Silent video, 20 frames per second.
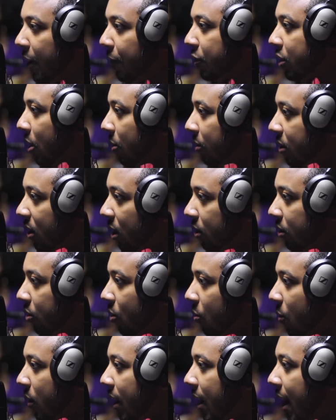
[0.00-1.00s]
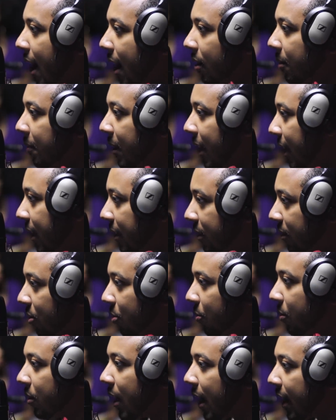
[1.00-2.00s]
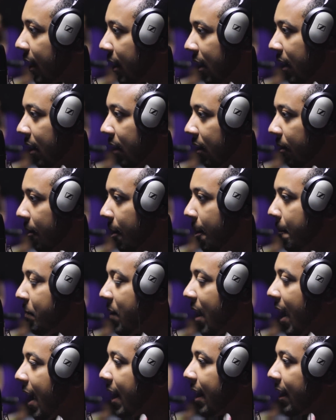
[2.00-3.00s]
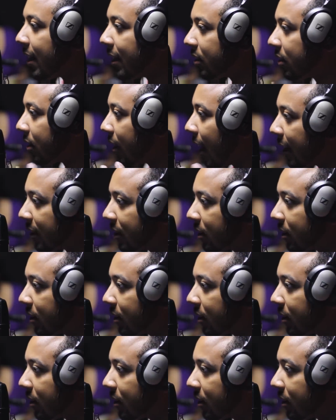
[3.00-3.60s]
if so and so is doing it, how come they get to do it and I can't? Mm-hmm. And at